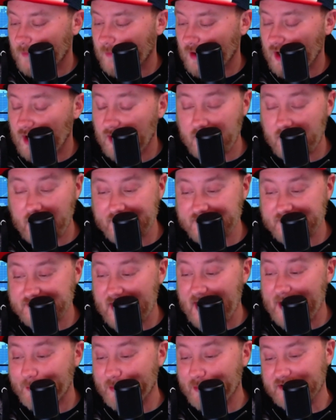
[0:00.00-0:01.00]
A lot has
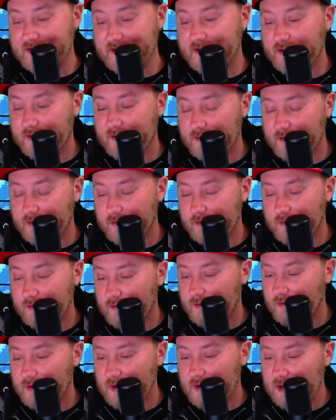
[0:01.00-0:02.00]
happened
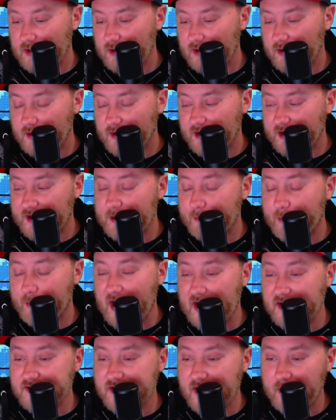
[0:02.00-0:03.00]
in the
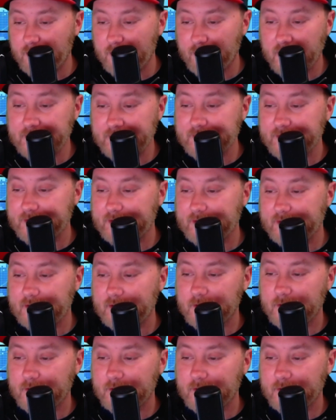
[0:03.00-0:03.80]
past 9 months.